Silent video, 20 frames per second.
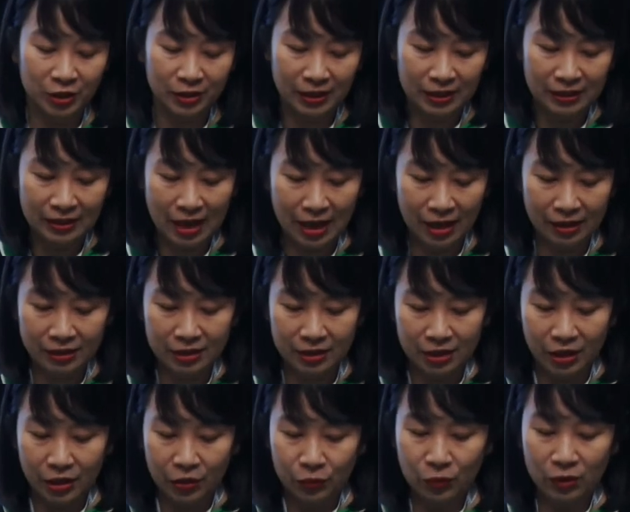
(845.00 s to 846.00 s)
is that
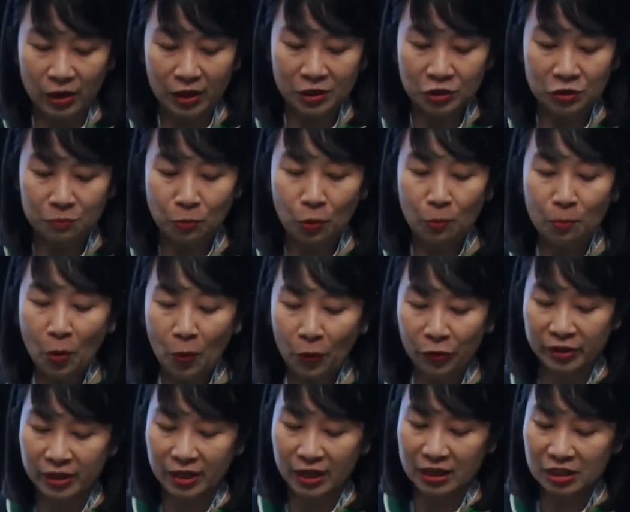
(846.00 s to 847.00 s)
we'd like to
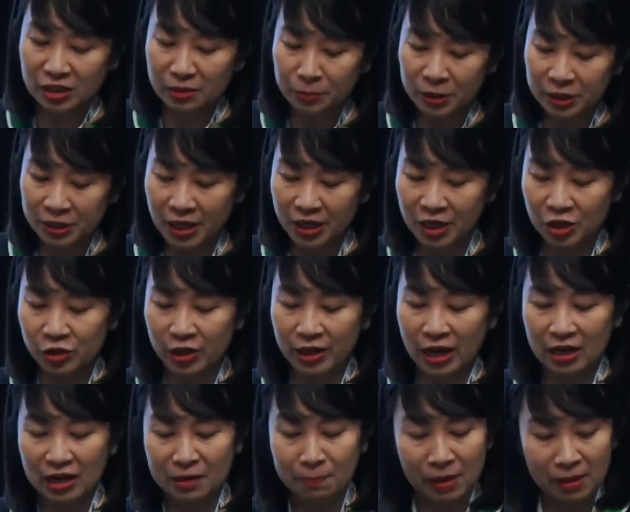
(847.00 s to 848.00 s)
promote the interpretation
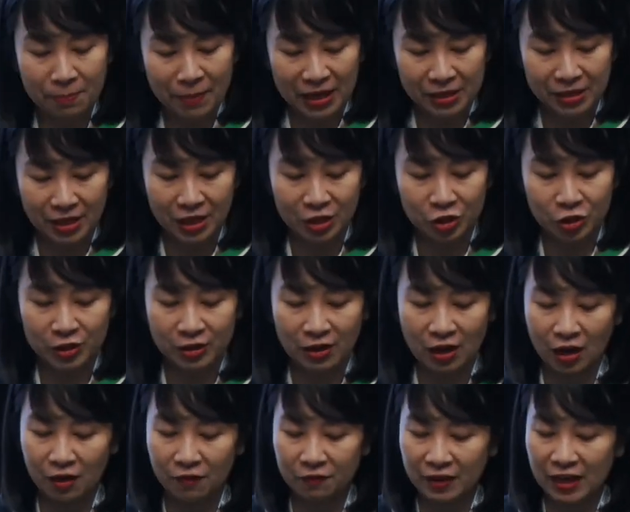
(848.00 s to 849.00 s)
and implementation
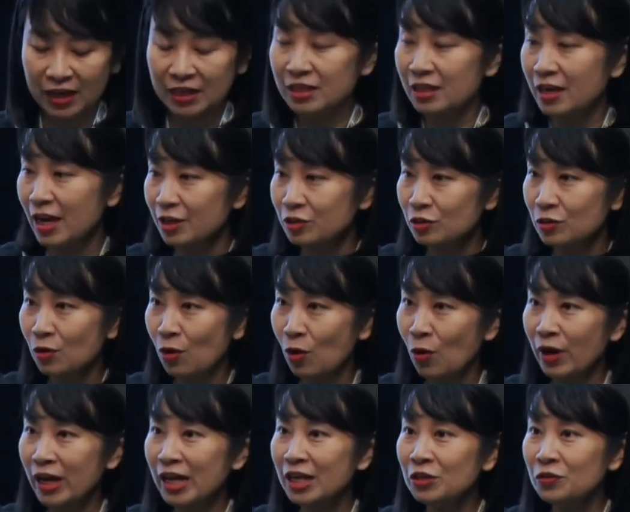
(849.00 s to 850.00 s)
of international law
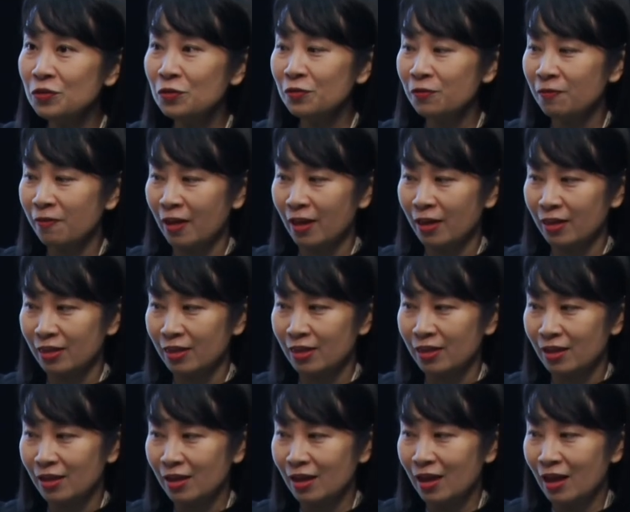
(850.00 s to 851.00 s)
in good faith.
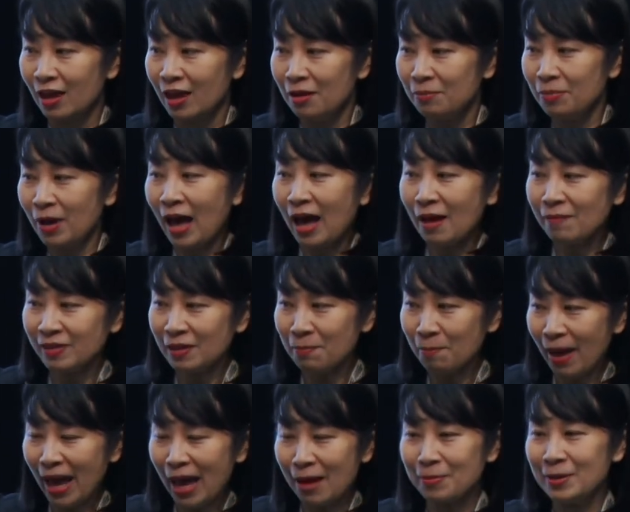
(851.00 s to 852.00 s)
Perhaps the
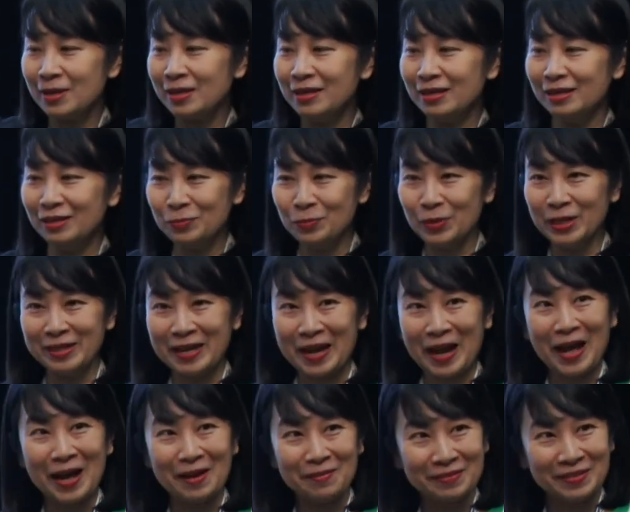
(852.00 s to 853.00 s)
map here will
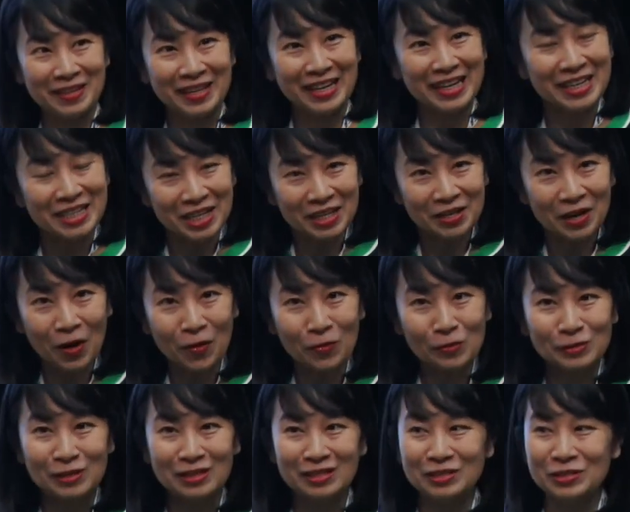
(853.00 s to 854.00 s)
help the Indian
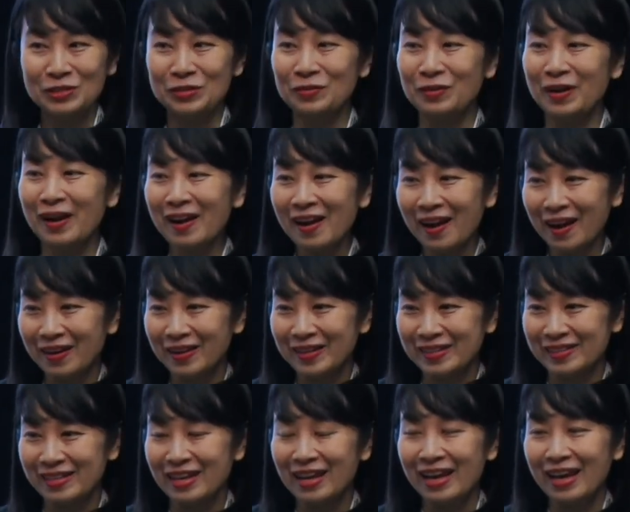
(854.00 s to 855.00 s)
Ocean to
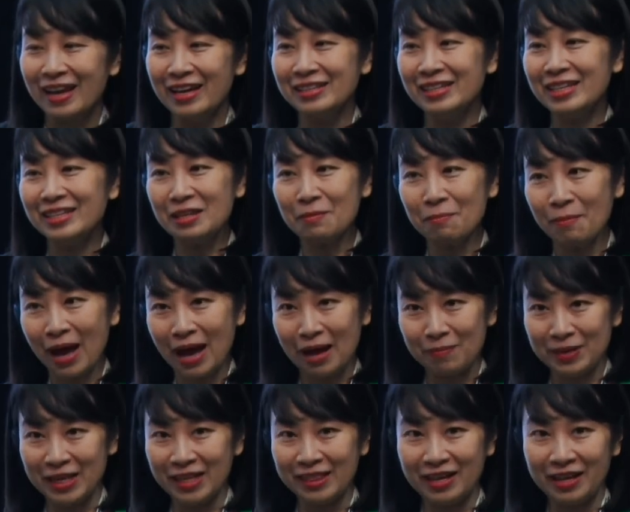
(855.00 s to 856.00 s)
realize it is a map
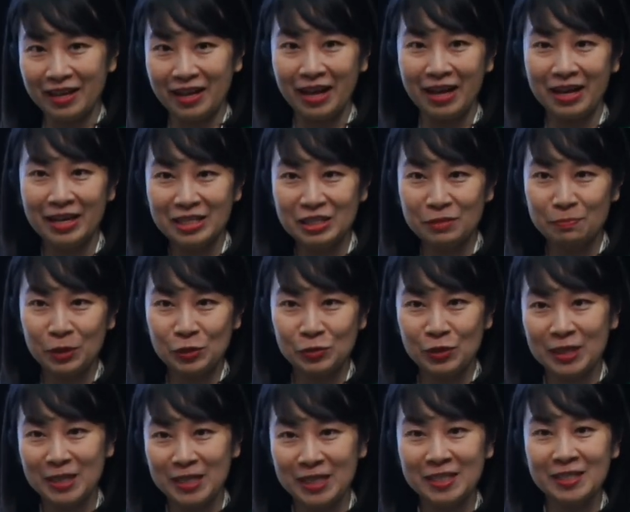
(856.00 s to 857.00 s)
in the case
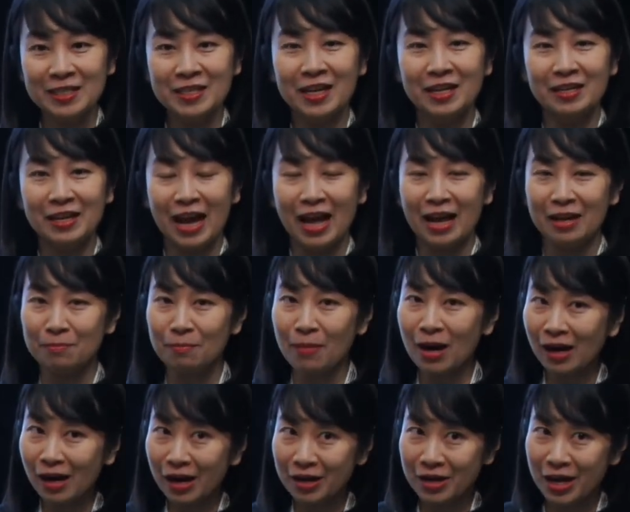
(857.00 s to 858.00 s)
between India and
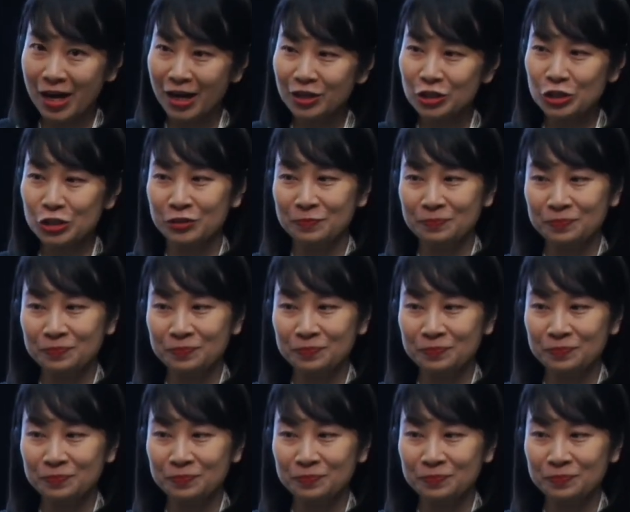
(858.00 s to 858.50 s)
Bangladesh